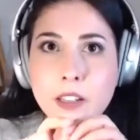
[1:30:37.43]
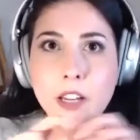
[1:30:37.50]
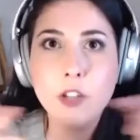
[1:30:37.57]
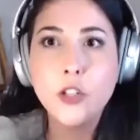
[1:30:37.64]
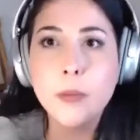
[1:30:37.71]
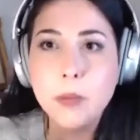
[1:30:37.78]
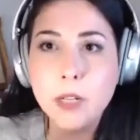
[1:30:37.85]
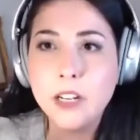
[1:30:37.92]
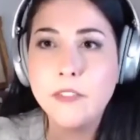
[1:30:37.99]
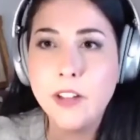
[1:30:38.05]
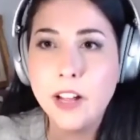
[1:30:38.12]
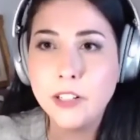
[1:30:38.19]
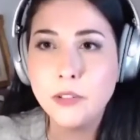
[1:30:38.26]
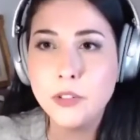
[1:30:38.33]
attributing a
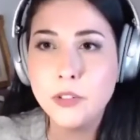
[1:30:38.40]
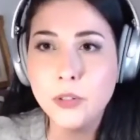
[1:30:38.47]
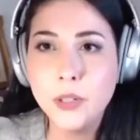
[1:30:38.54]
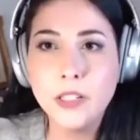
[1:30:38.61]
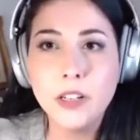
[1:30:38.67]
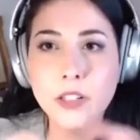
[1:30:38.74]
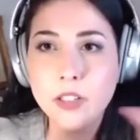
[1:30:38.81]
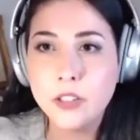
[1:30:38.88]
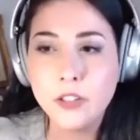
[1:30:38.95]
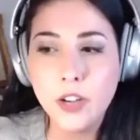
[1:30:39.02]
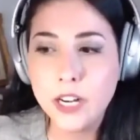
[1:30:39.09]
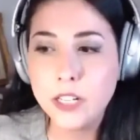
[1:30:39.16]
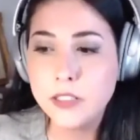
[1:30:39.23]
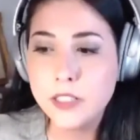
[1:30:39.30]
value to it in your
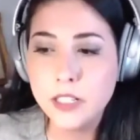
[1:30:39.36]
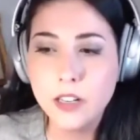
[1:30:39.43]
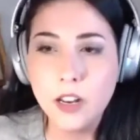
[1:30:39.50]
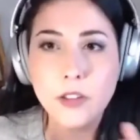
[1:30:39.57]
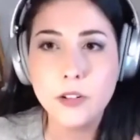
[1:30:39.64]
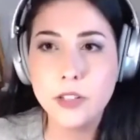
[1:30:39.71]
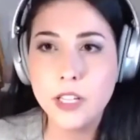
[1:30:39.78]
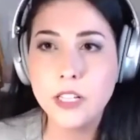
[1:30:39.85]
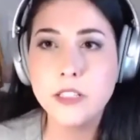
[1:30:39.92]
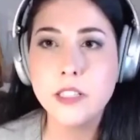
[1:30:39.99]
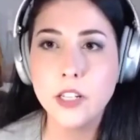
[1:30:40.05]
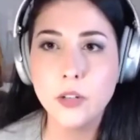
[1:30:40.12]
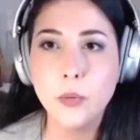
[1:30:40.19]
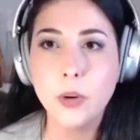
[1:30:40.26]
grants and other things
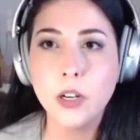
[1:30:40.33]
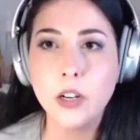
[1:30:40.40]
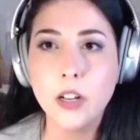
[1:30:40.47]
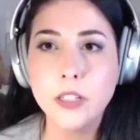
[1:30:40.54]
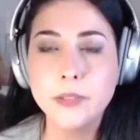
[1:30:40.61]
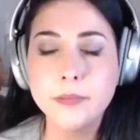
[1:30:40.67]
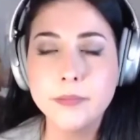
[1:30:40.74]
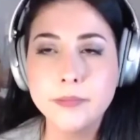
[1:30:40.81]
that you work on.